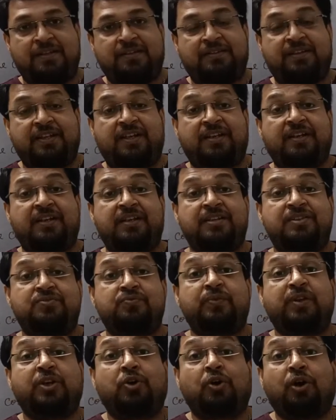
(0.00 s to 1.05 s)
there is,
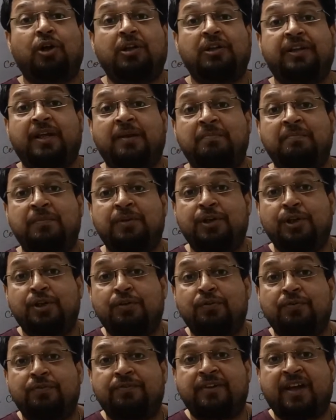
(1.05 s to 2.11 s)
we call them
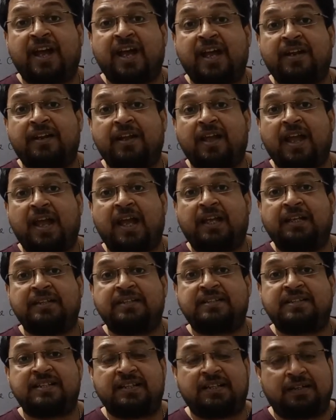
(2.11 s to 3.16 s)
wear
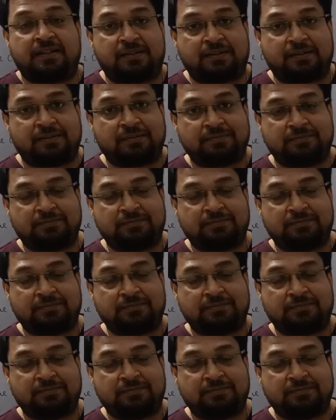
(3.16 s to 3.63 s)
and tear